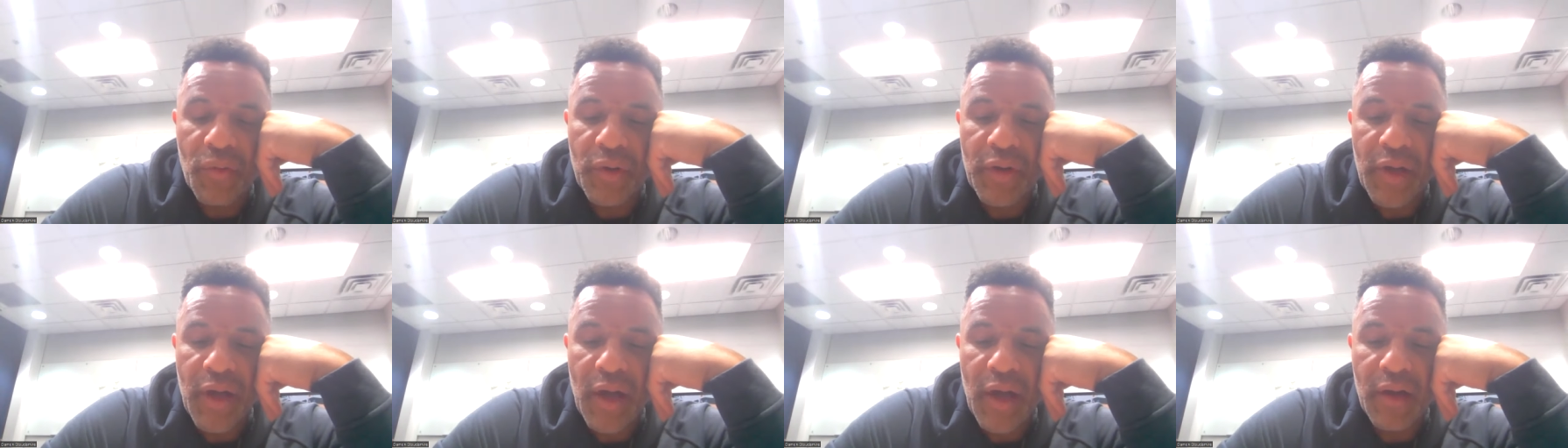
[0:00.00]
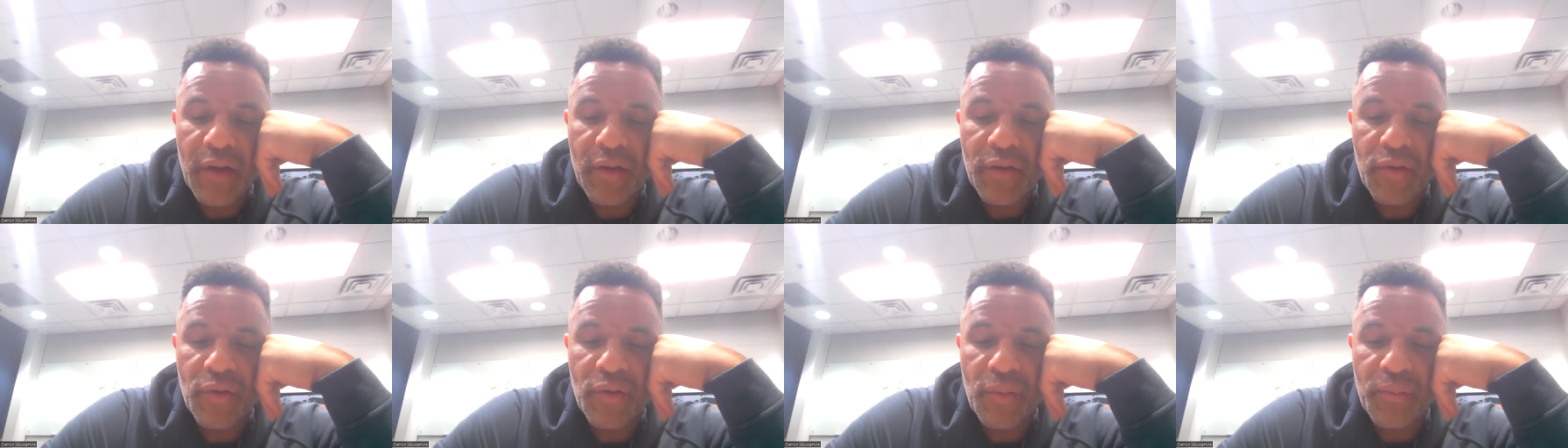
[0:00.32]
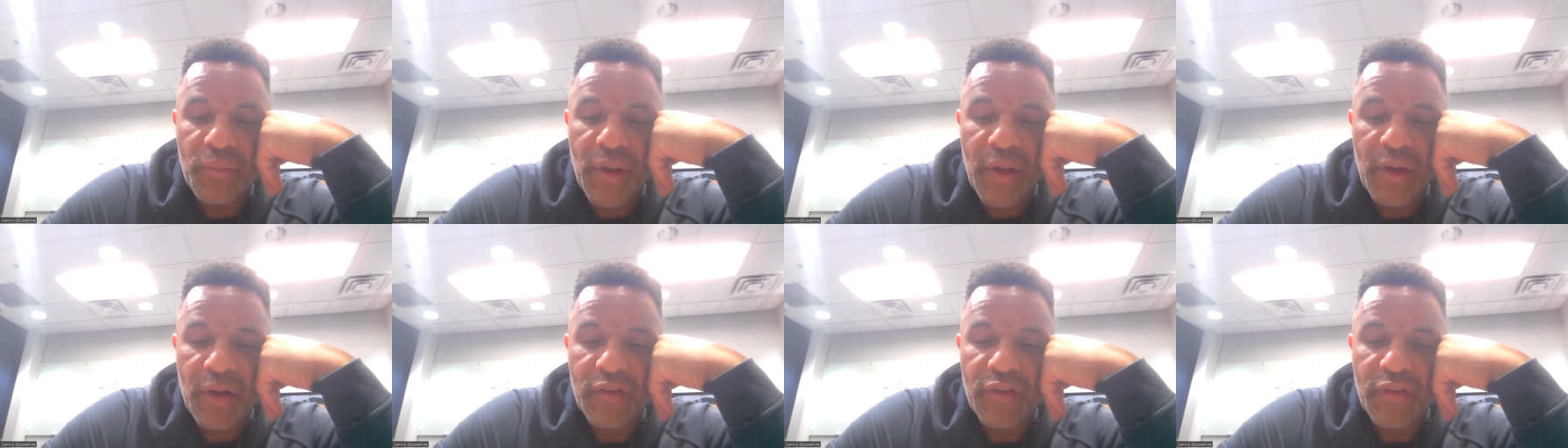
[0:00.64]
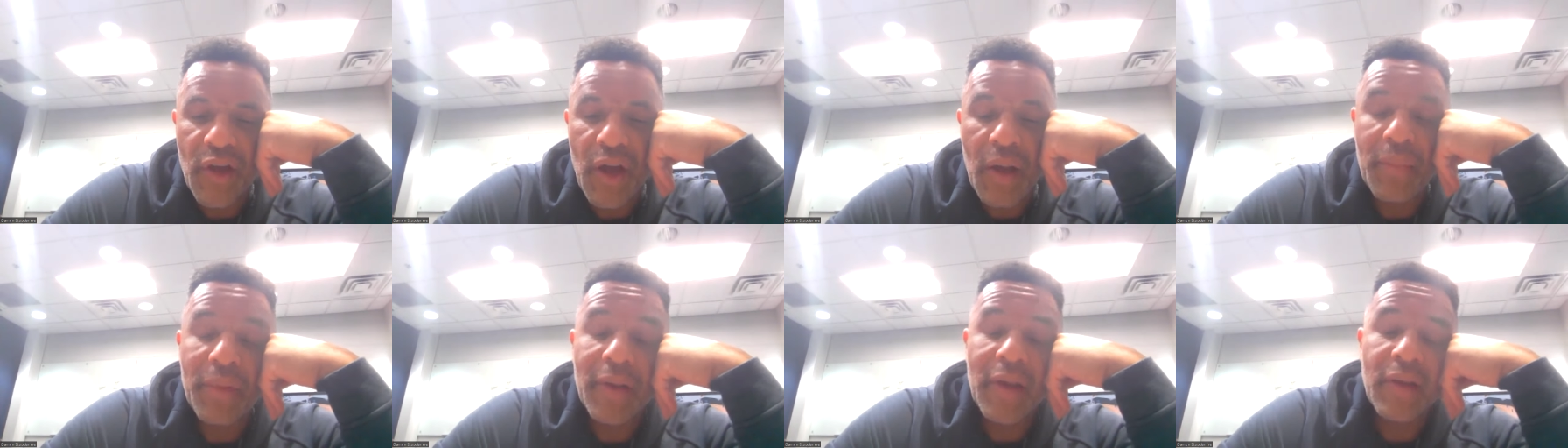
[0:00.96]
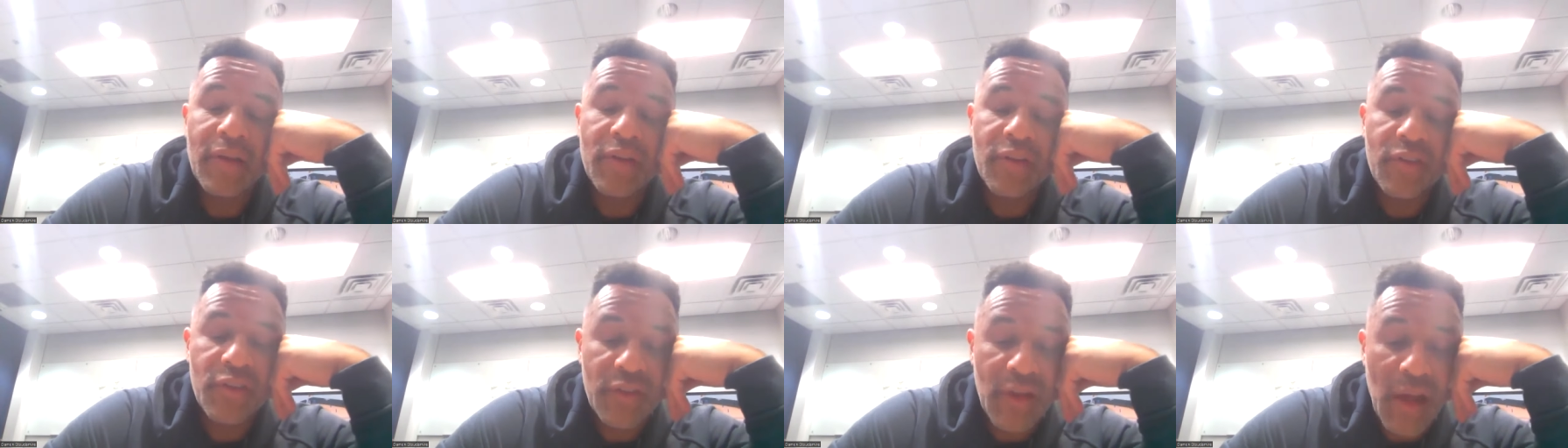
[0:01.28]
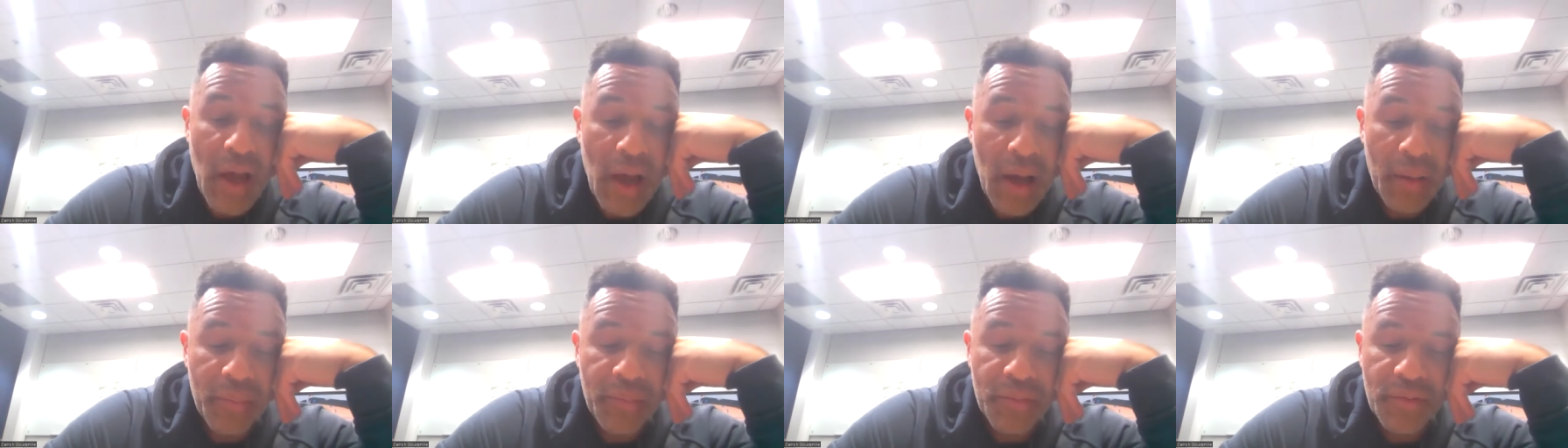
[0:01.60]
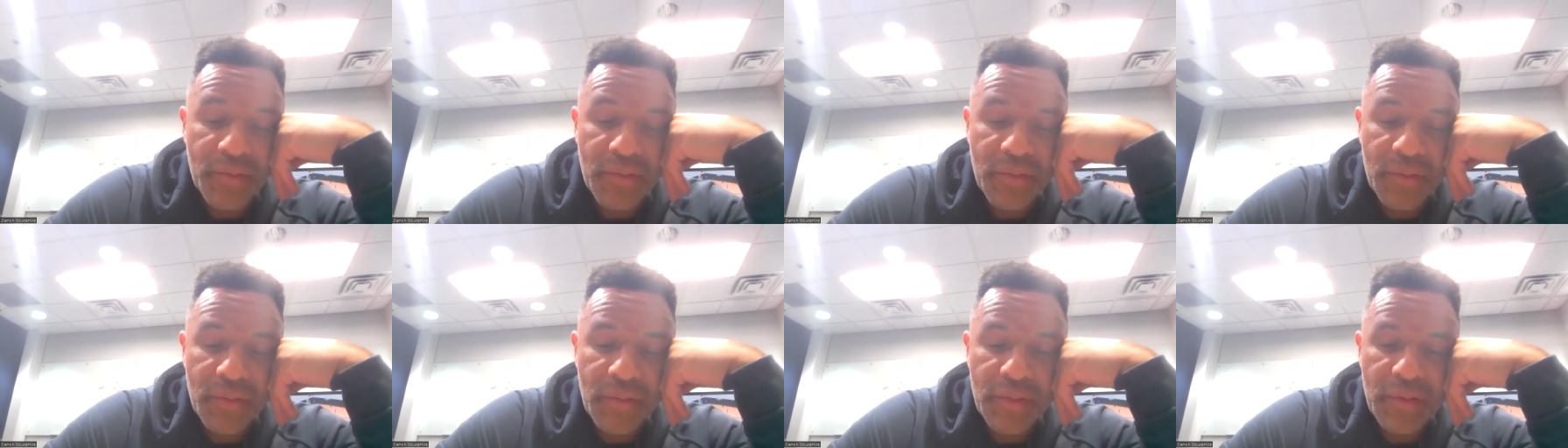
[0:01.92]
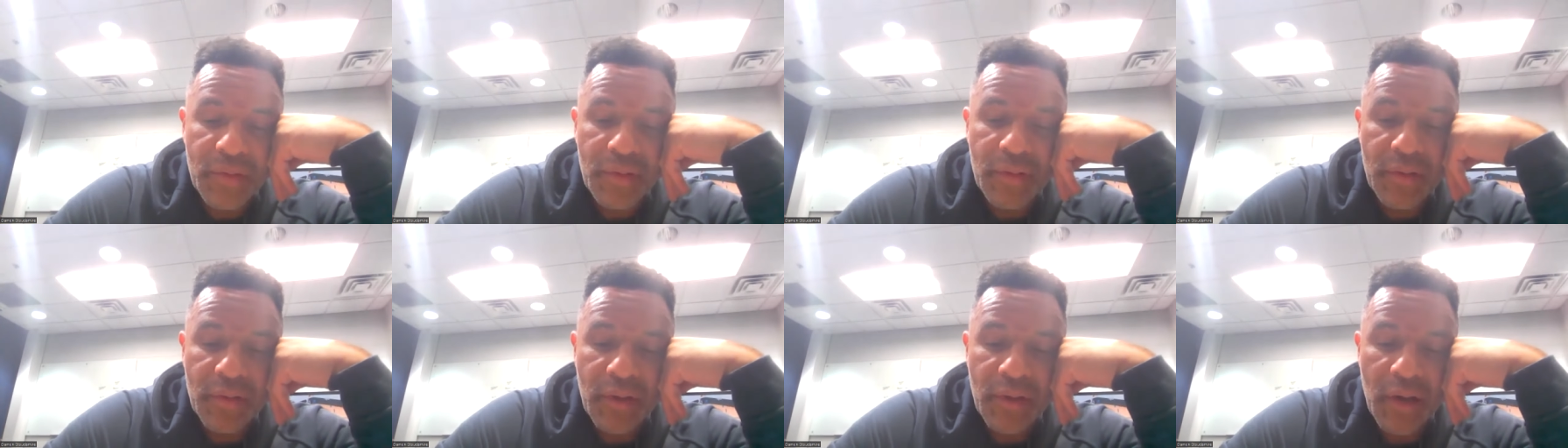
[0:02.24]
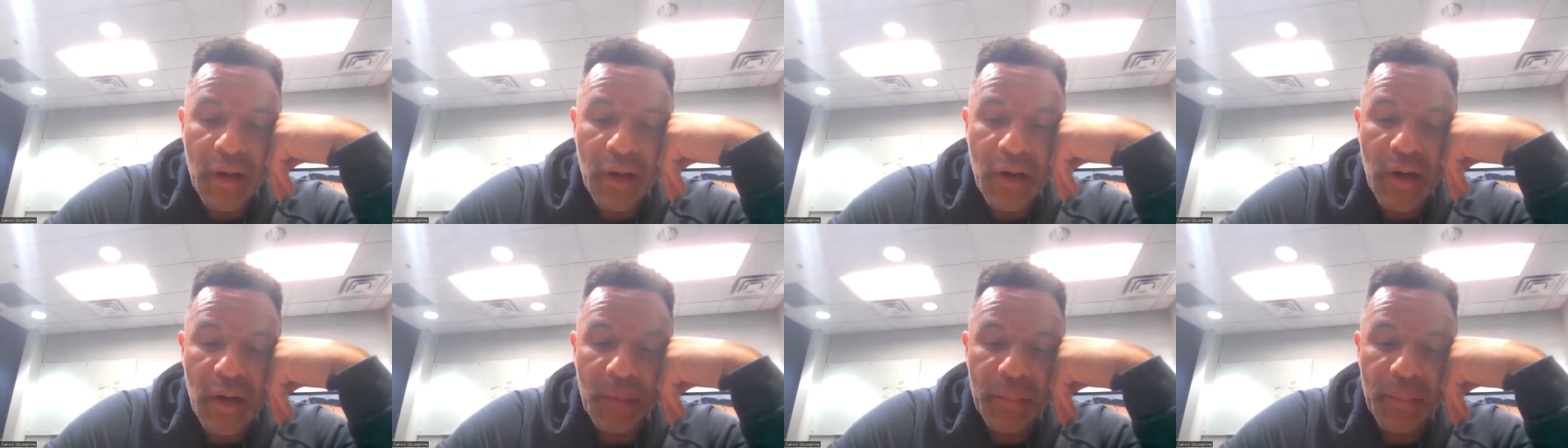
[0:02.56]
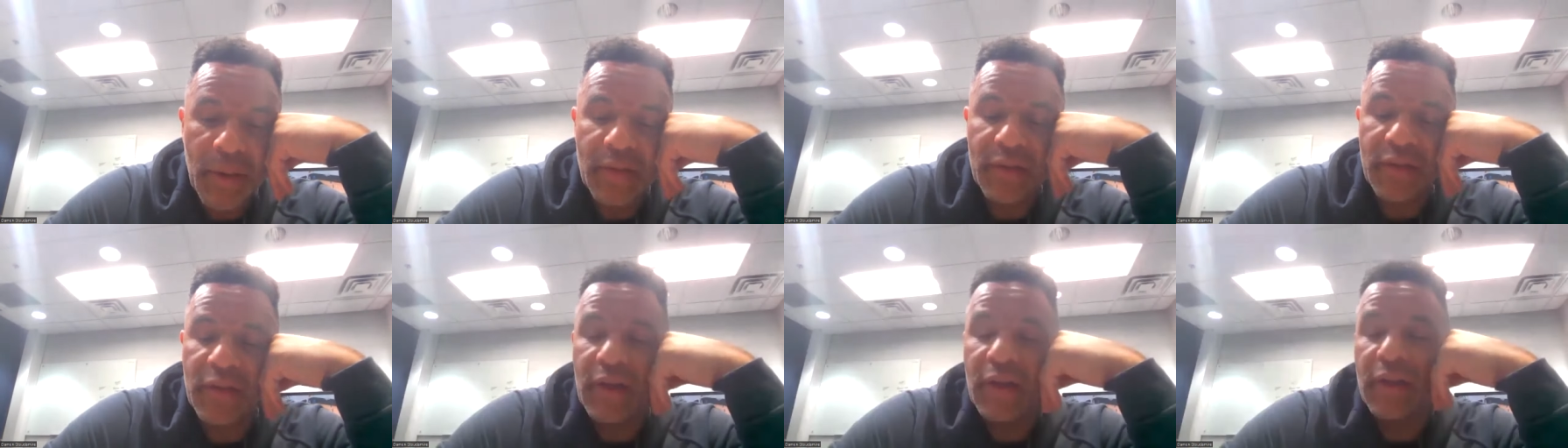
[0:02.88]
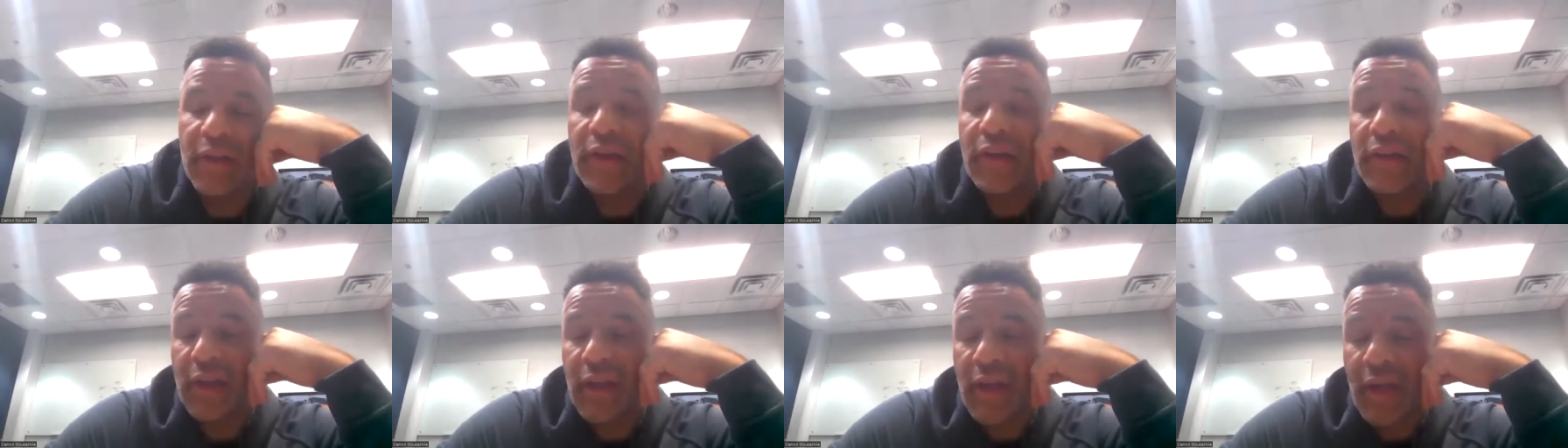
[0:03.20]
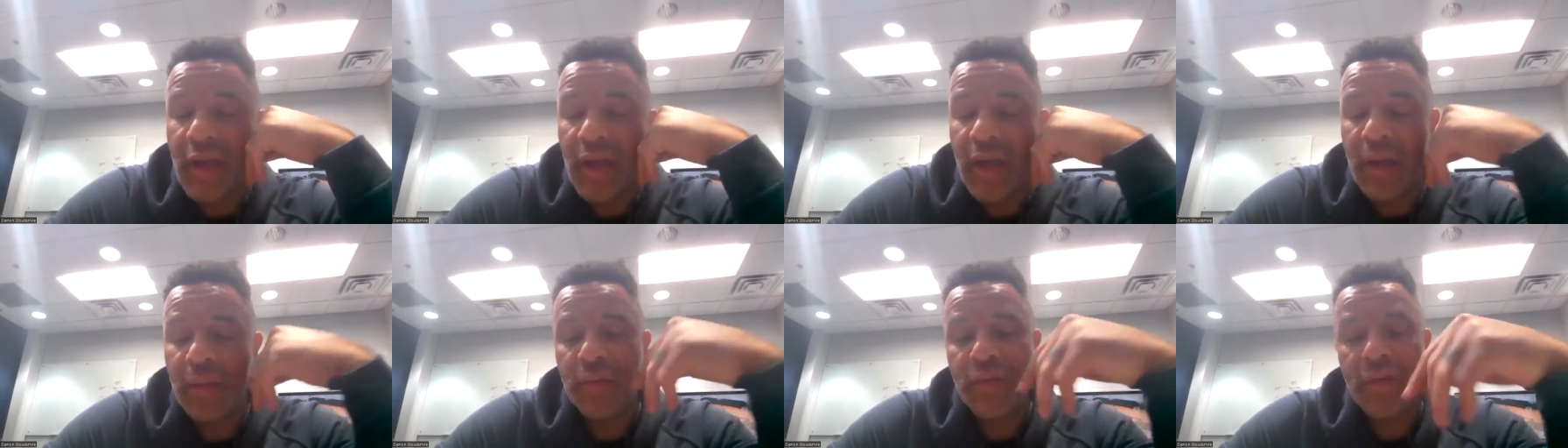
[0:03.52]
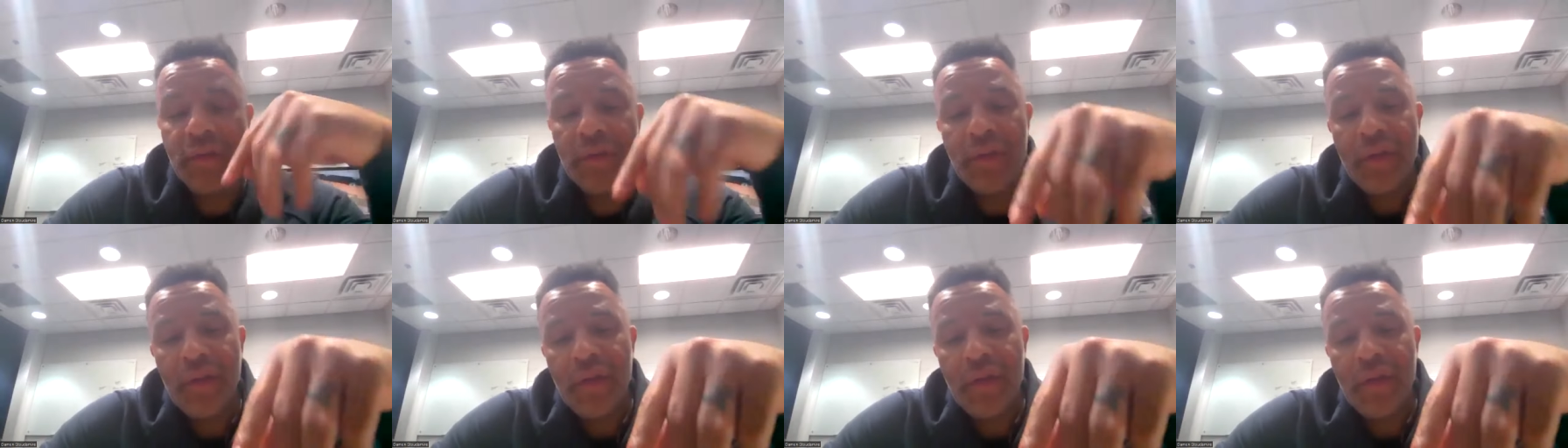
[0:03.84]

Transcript: we got to do a better job of getting stops um, at the end of the games.